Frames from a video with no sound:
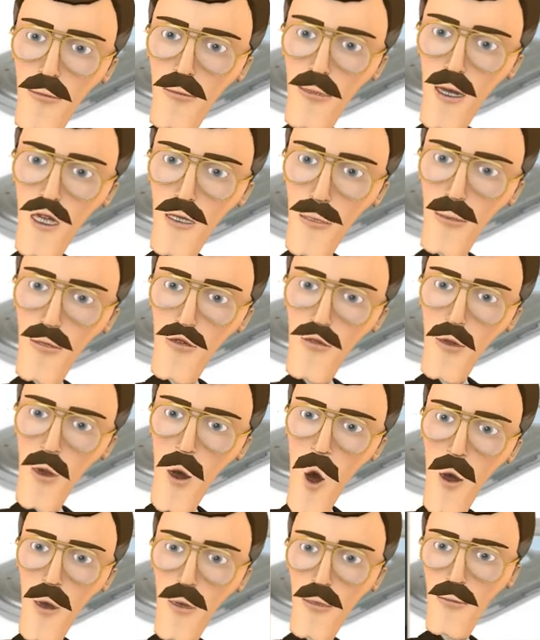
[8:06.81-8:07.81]
As
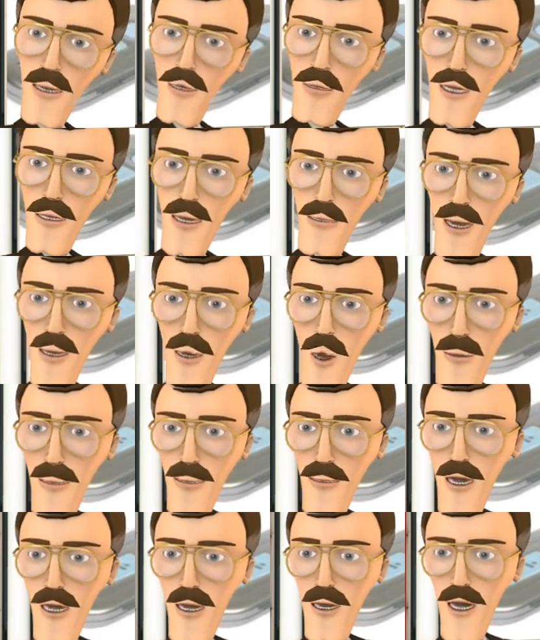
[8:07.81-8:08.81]
before, you can
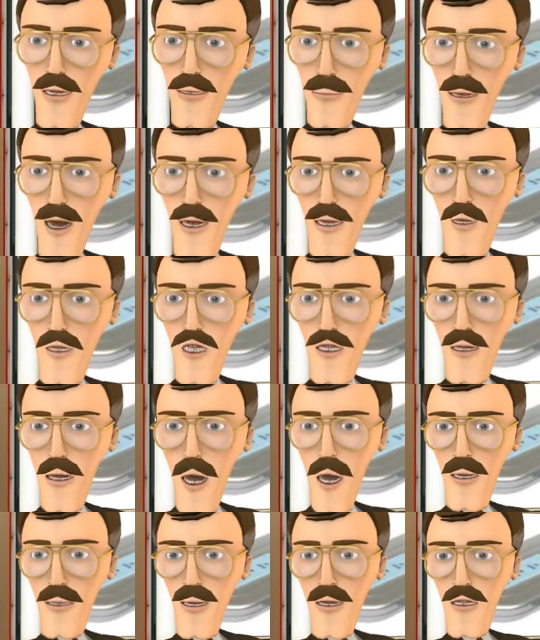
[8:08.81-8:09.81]
terminate at a month's
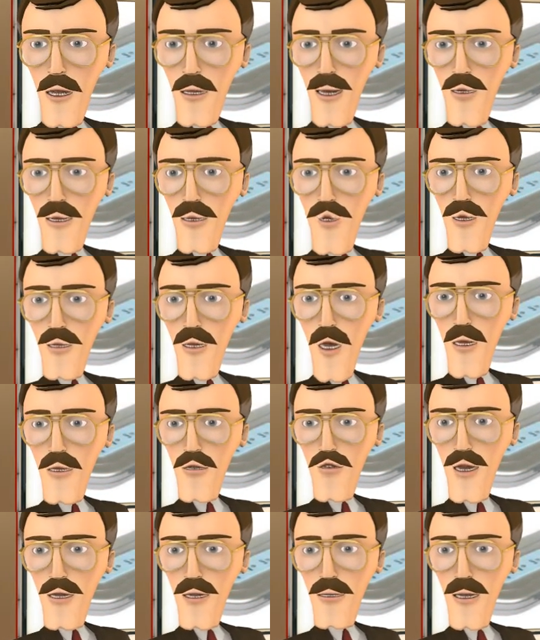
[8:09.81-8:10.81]
notice and we will
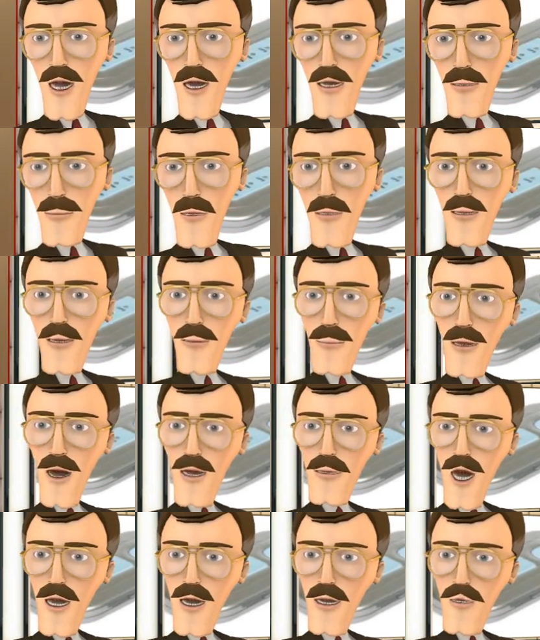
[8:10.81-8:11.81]
refund any
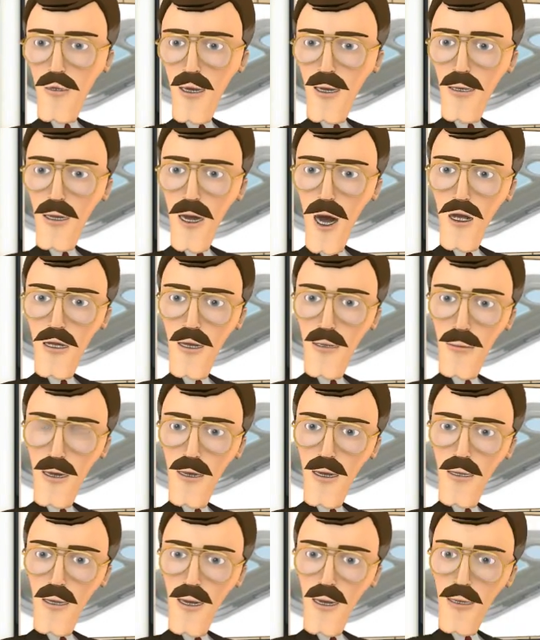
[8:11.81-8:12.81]
prepaid unutilized
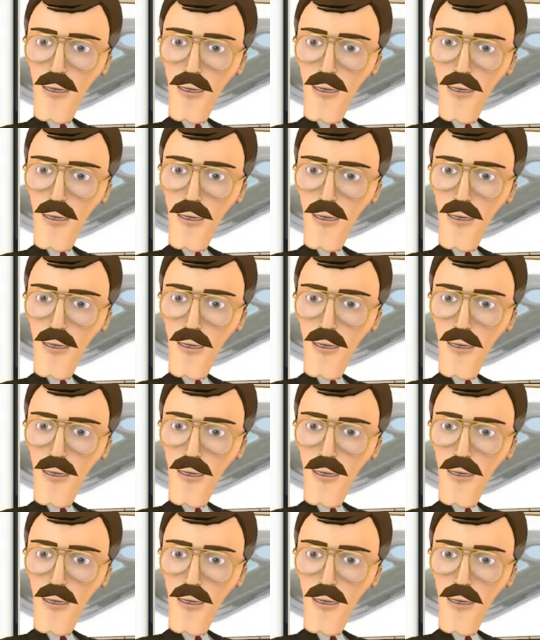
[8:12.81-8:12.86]
money.